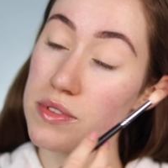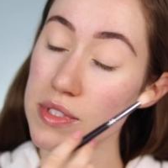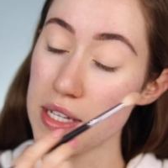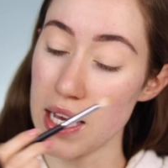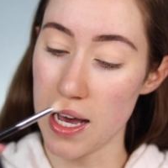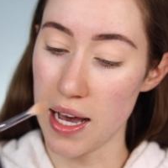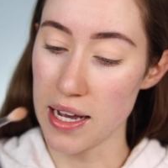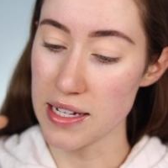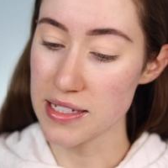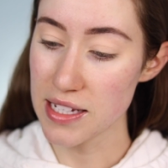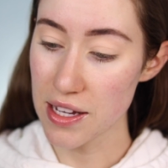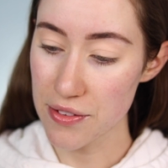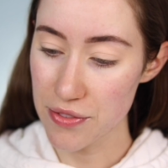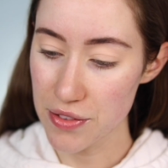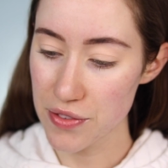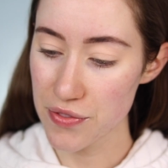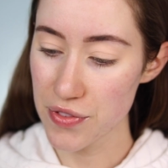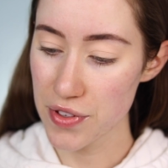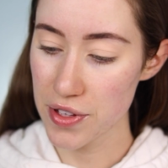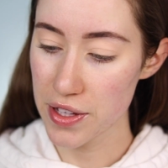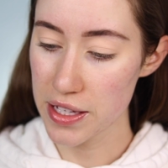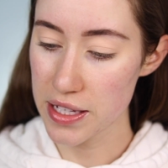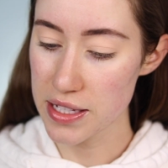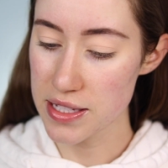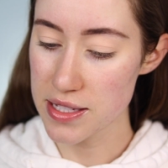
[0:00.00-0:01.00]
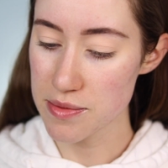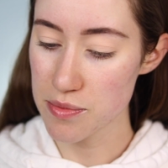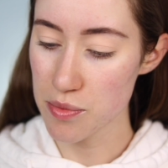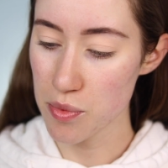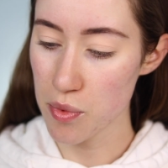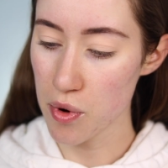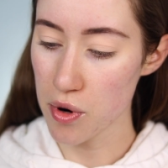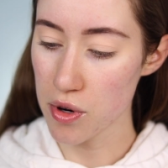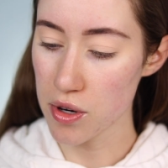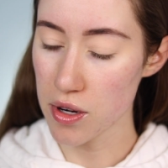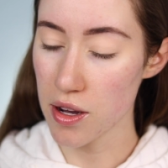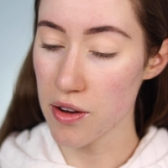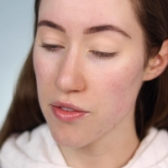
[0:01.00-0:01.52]
Yeah, I definitely feel like it's
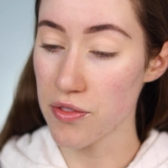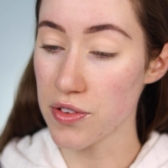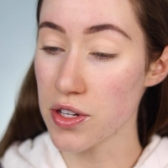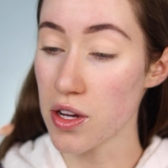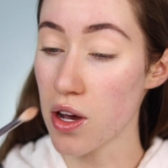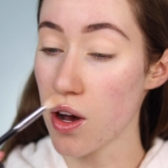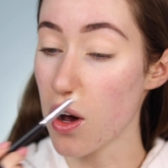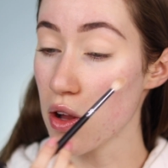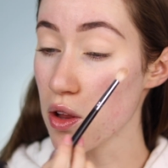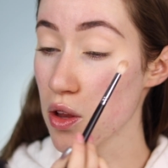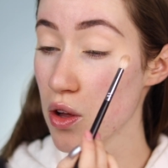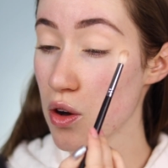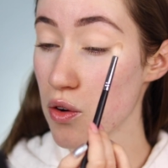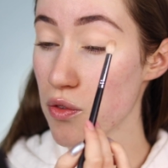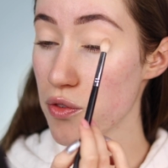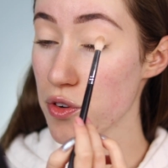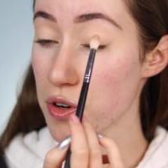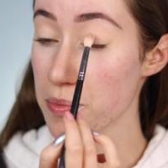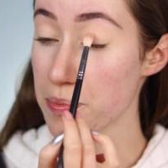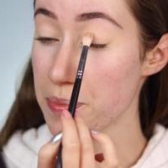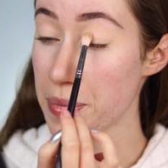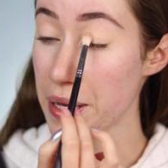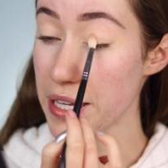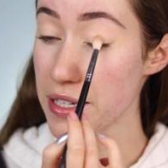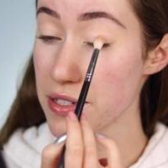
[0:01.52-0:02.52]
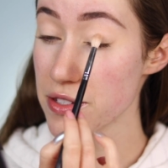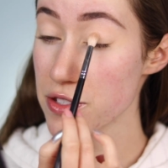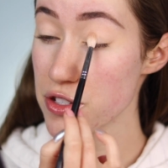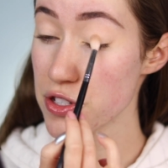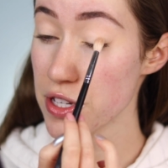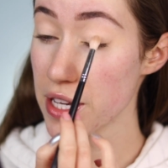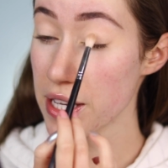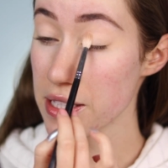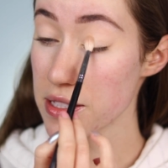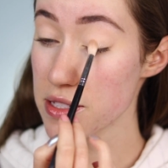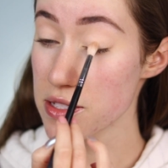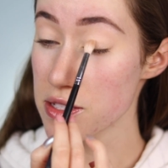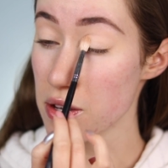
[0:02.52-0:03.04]
more of an all-over base
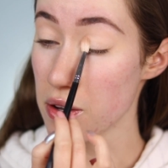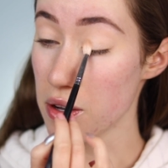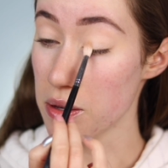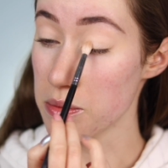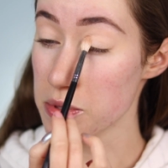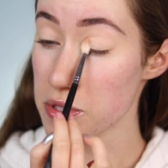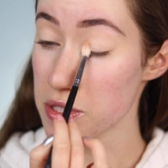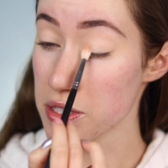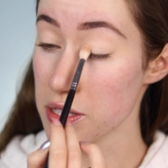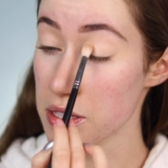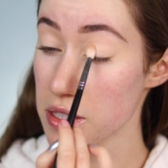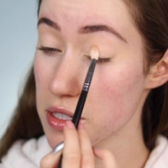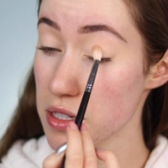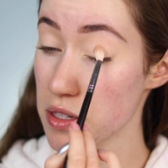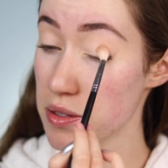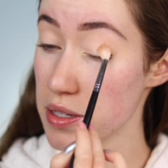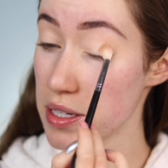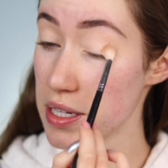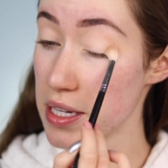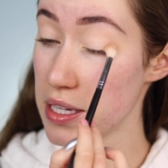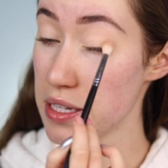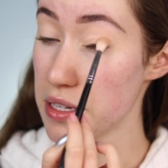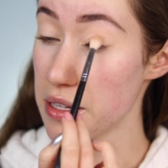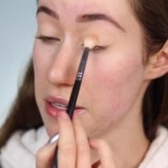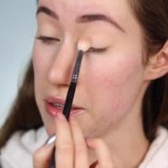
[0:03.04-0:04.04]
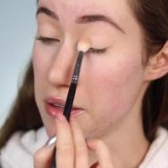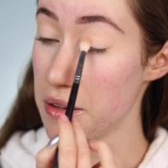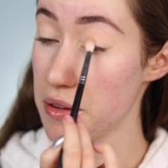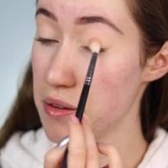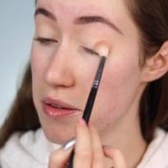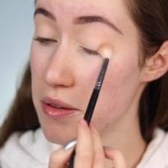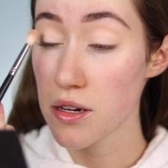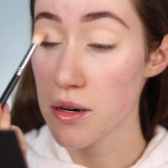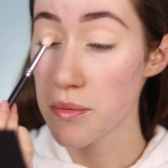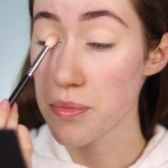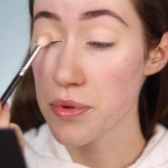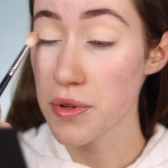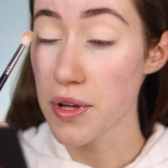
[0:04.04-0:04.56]
shade, so I'm just gonna go ahead and
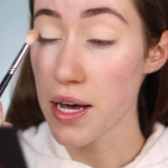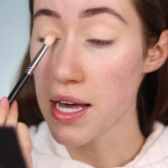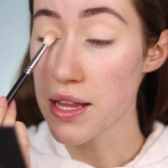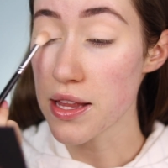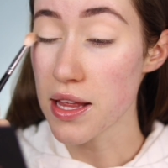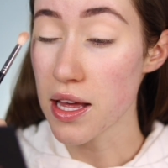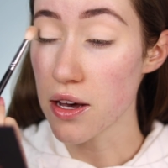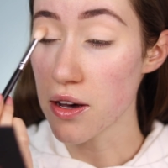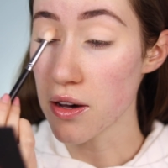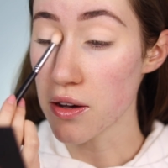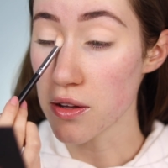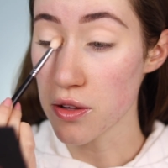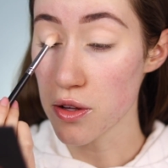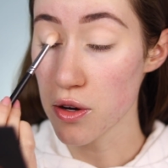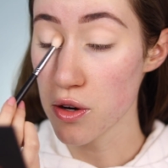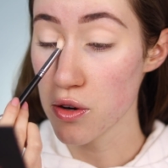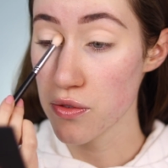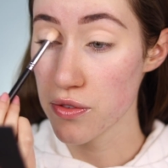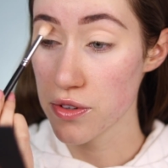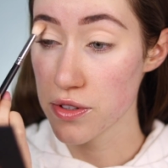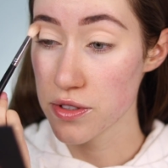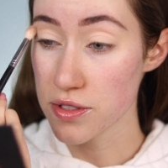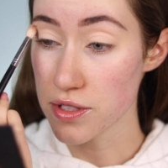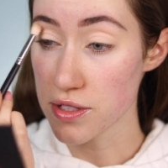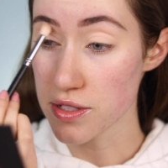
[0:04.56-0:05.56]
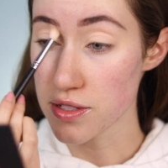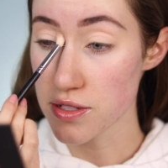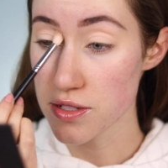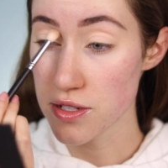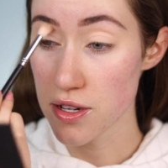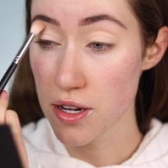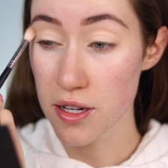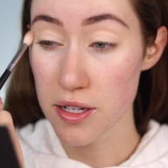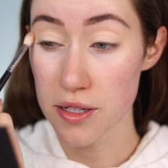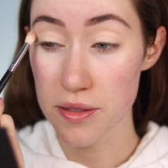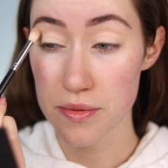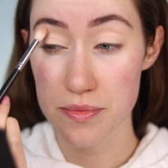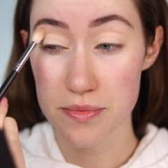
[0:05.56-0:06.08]
apply that all over to
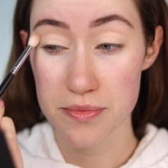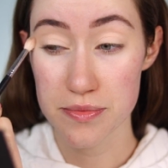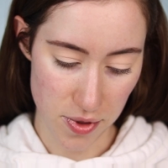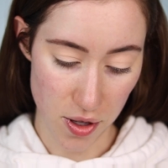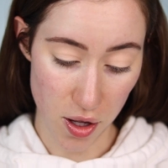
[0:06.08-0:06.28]
start.